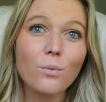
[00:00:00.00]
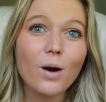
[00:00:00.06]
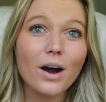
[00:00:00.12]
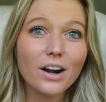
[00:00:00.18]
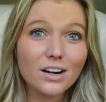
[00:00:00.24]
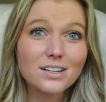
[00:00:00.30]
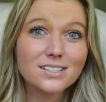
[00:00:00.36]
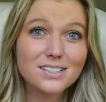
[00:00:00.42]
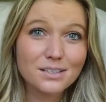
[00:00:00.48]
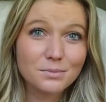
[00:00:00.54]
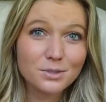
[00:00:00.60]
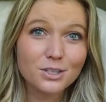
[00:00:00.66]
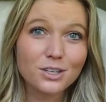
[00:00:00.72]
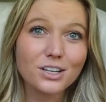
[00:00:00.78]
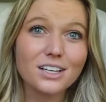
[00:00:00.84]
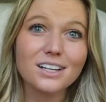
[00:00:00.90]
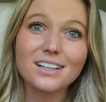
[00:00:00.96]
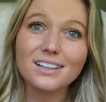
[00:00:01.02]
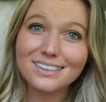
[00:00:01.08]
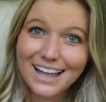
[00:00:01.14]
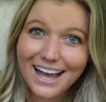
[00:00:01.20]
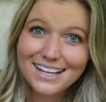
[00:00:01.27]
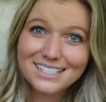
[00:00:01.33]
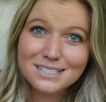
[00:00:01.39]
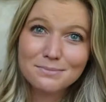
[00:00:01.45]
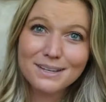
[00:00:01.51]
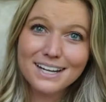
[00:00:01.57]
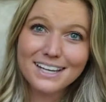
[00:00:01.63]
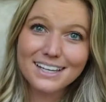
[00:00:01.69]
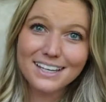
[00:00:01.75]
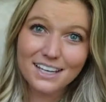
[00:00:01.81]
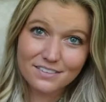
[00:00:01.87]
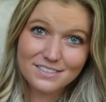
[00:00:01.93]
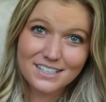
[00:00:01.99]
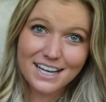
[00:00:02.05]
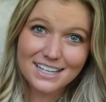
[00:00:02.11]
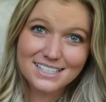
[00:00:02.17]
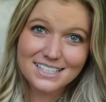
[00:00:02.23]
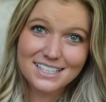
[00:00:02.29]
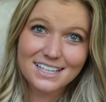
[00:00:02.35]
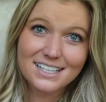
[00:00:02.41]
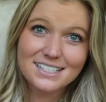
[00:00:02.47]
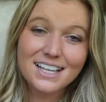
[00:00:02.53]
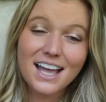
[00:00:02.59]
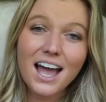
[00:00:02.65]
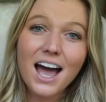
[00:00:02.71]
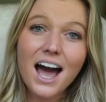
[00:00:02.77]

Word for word: what are some good last minute gift ideas.